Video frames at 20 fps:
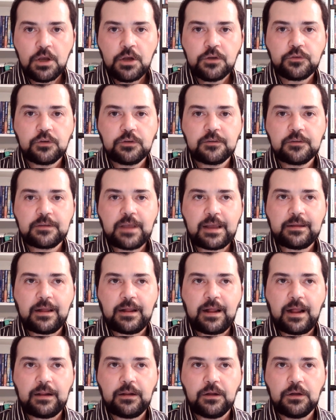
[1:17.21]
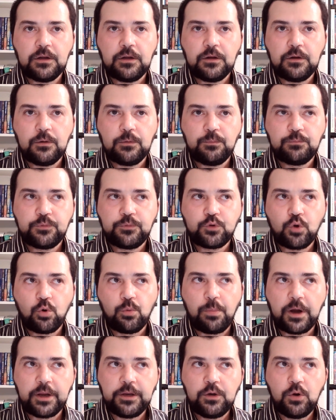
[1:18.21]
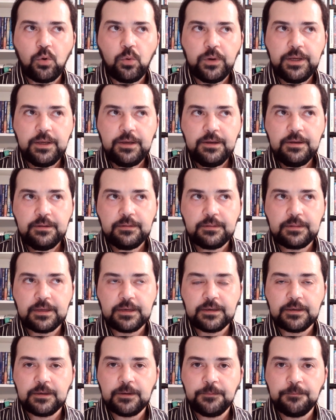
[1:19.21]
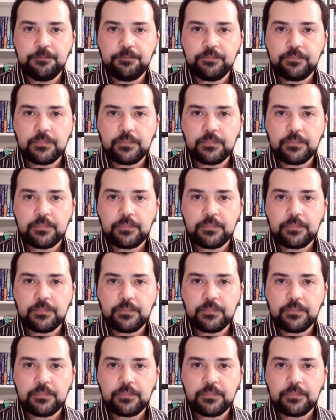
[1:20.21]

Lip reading: So by knowing the